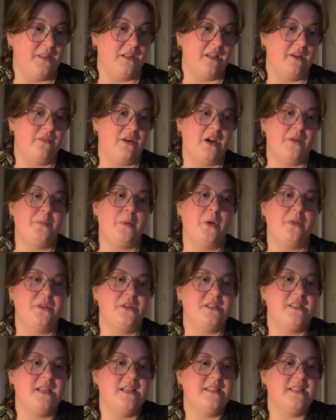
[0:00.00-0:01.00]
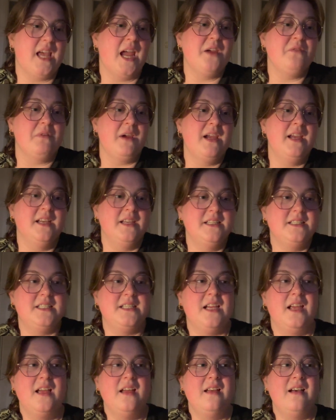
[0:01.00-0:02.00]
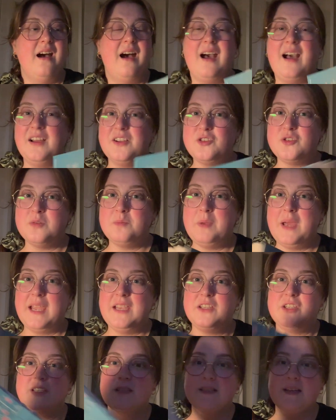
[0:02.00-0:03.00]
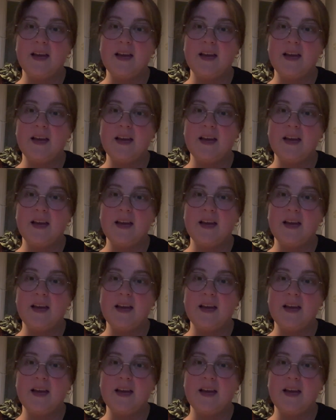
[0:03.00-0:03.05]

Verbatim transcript: Love Hypothesis. I read 100 pages.